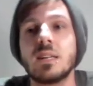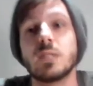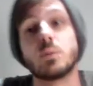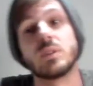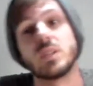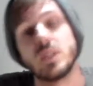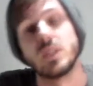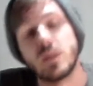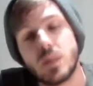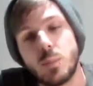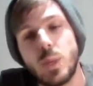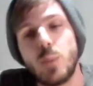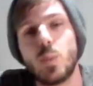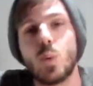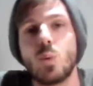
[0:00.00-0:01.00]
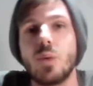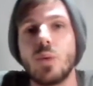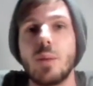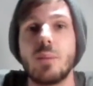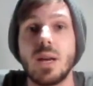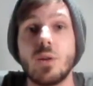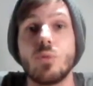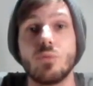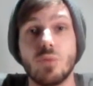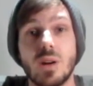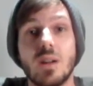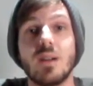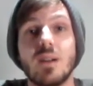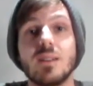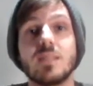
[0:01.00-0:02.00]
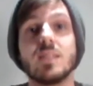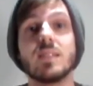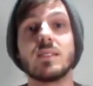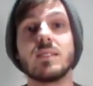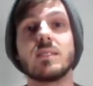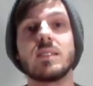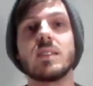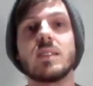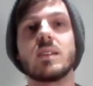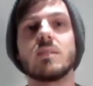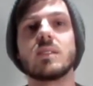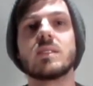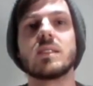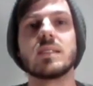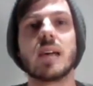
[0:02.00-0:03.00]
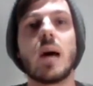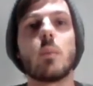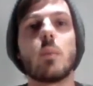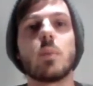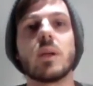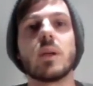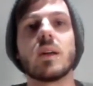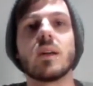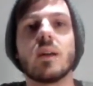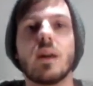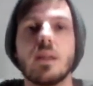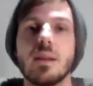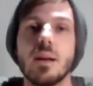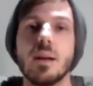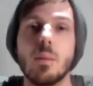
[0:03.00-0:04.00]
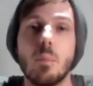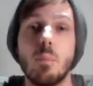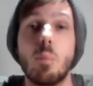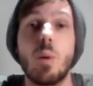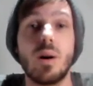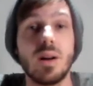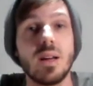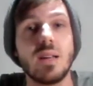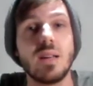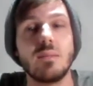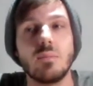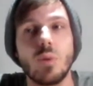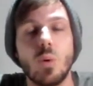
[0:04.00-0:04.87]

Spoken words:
especially younger people, they may not realise that, you know, this is happening, and by